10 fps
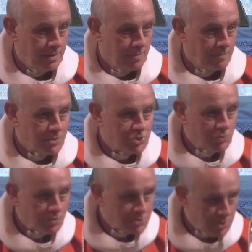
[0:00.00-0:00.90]
But you will
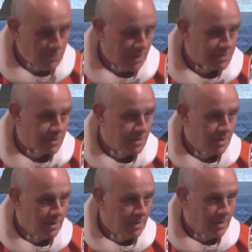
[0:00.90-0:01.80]
do it
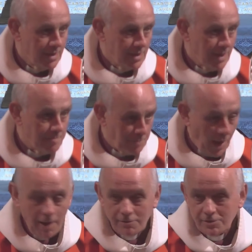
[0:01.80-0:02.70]

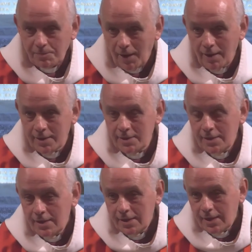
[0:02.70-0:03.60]
empowered by
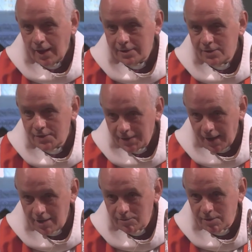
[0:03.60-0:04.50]
and in the
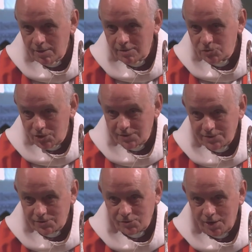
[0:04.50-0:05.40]
name of Jesus
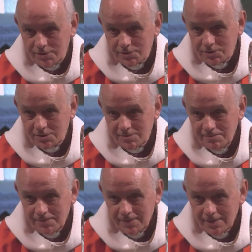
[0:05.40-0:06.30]
Christ.
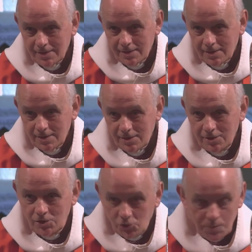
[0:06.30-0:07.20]

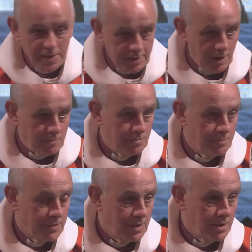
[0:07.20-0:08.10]
You become
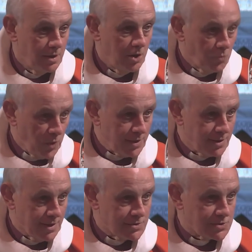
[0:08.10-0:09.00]
a
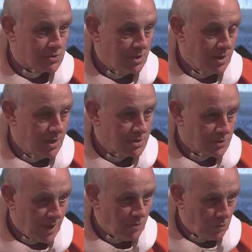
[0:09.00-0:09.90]
witness to
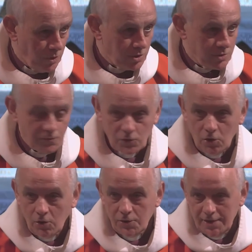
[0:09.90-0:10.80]
that work of
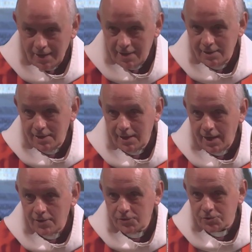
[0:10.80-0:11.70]
God in
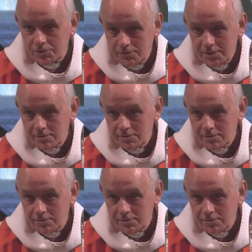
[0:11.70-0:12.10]
and through you.